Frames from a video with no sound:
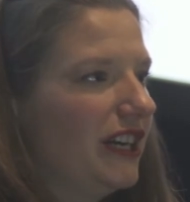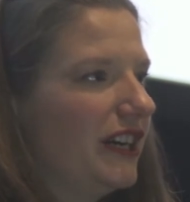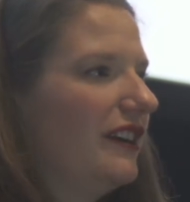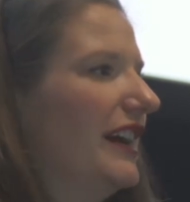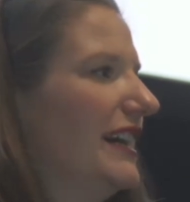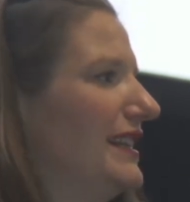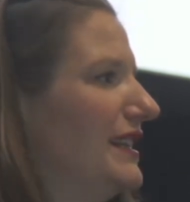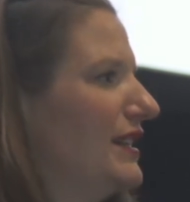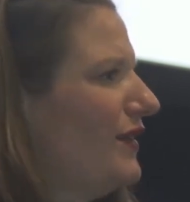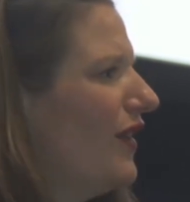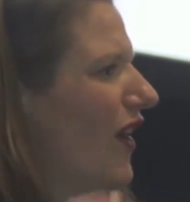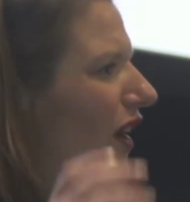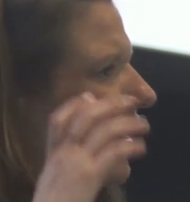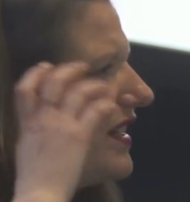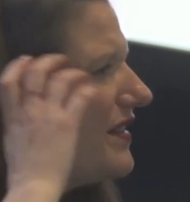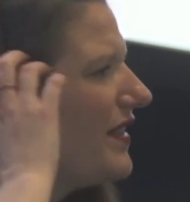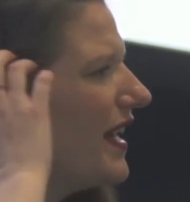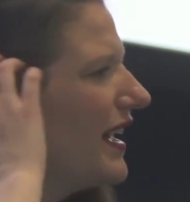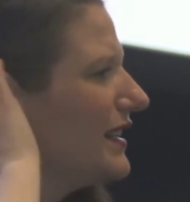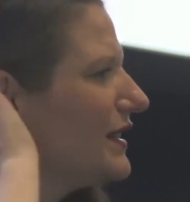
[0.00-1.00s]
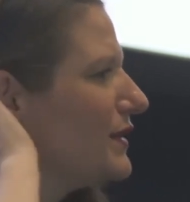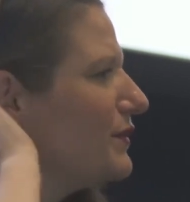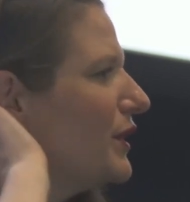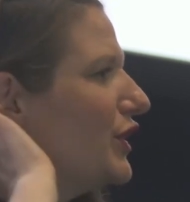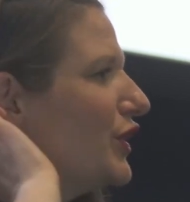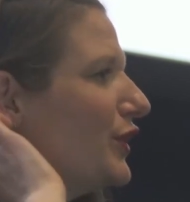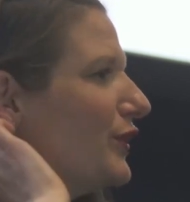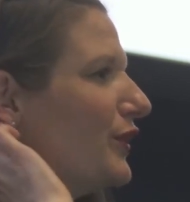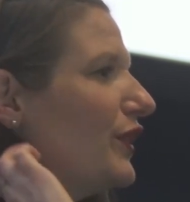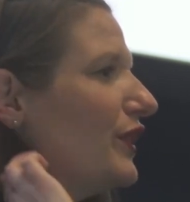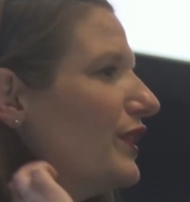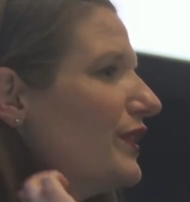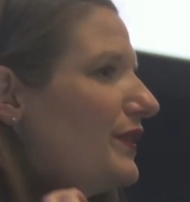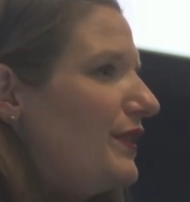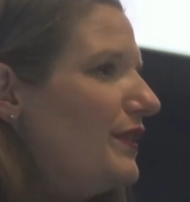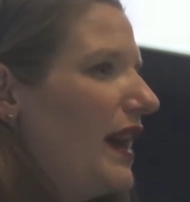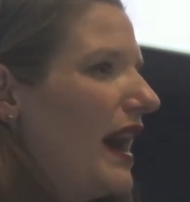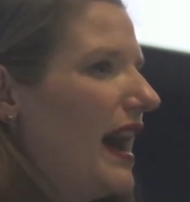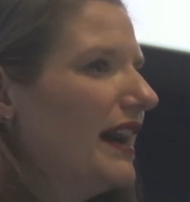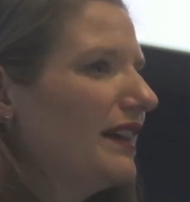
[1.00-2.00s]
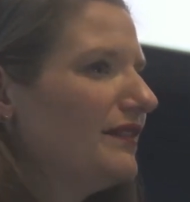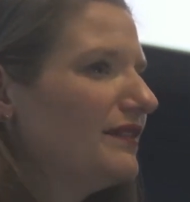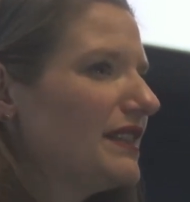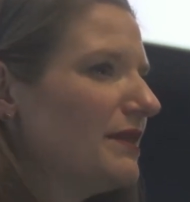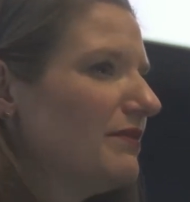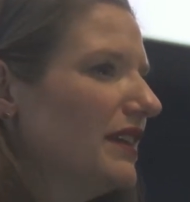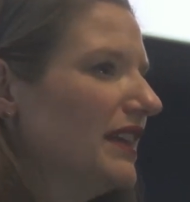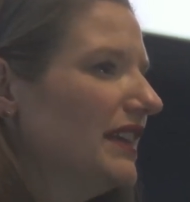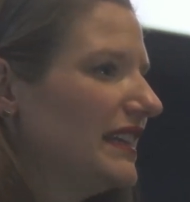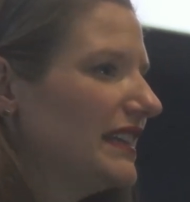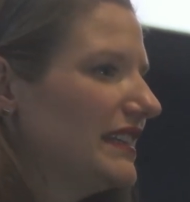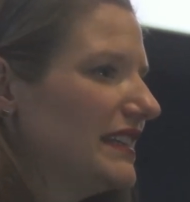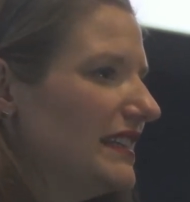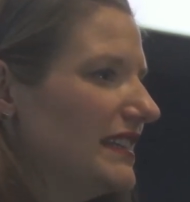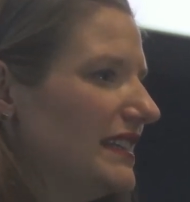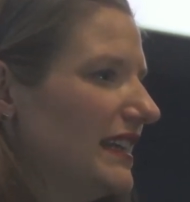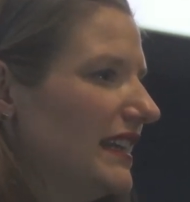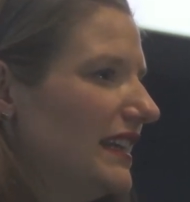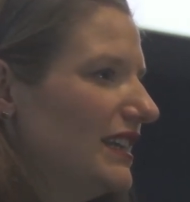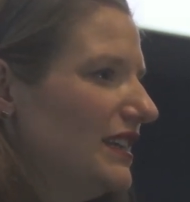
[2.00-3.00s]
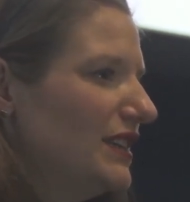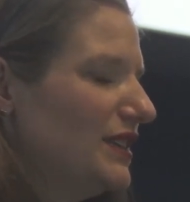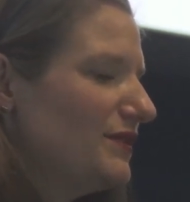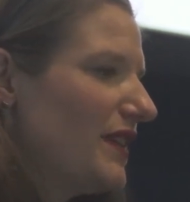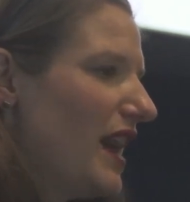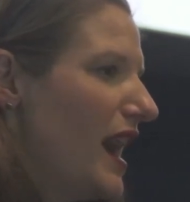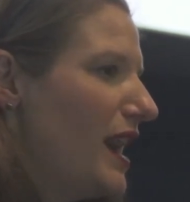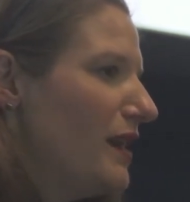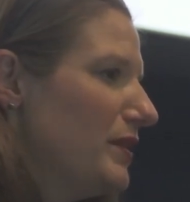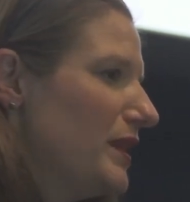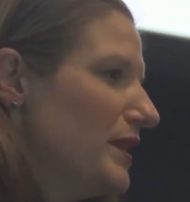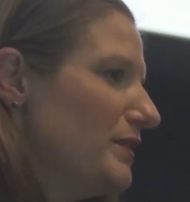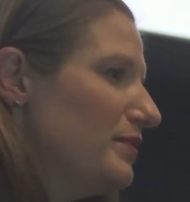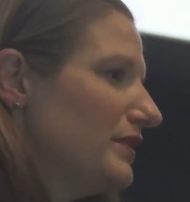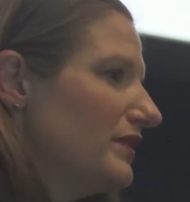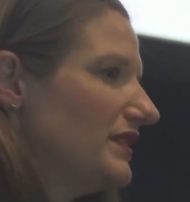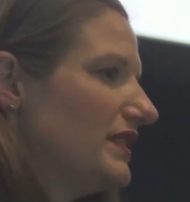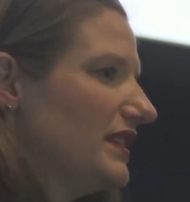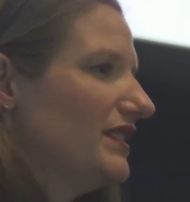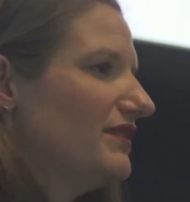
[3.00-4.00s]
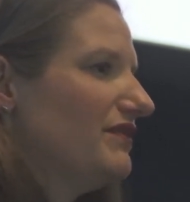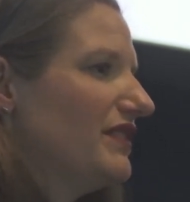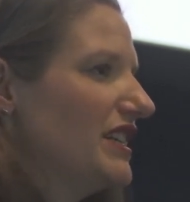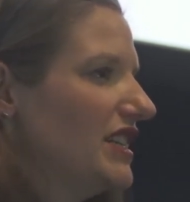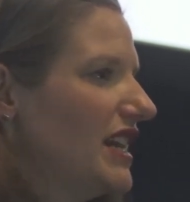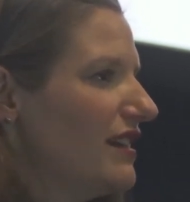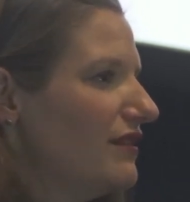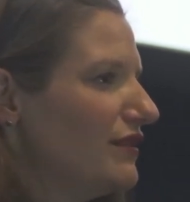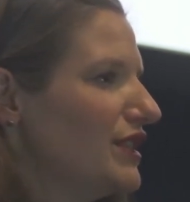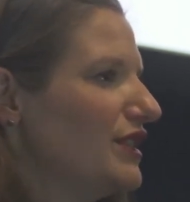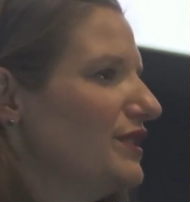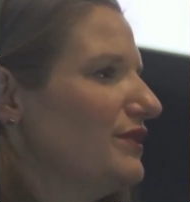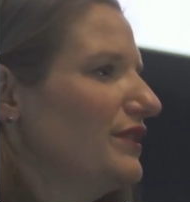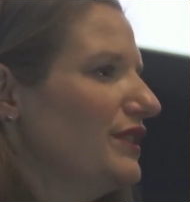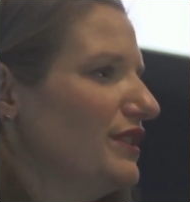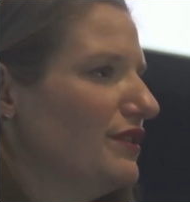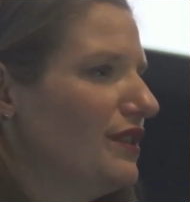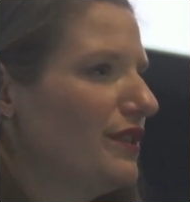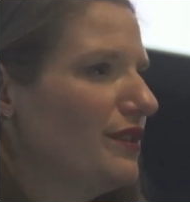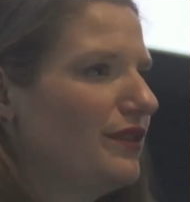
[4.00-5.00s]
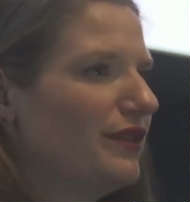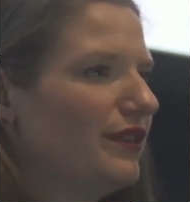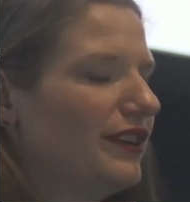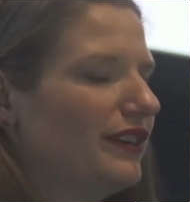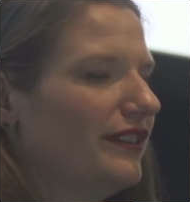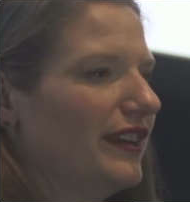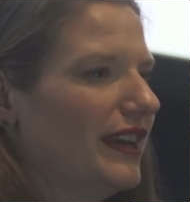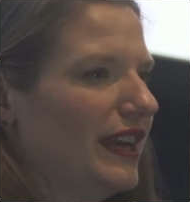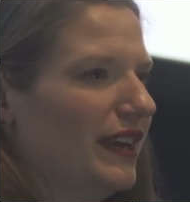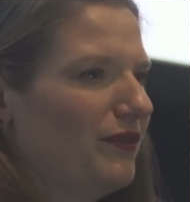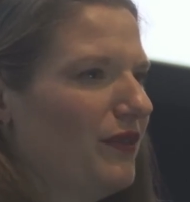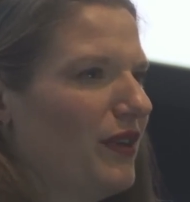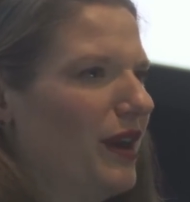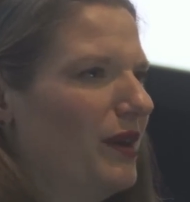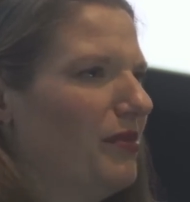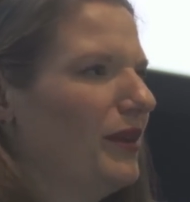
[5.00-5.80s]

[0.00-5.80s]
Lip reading: Great, so all of that is wonderful if you have something existing and you've got people to reach out to and you know who you're looking for.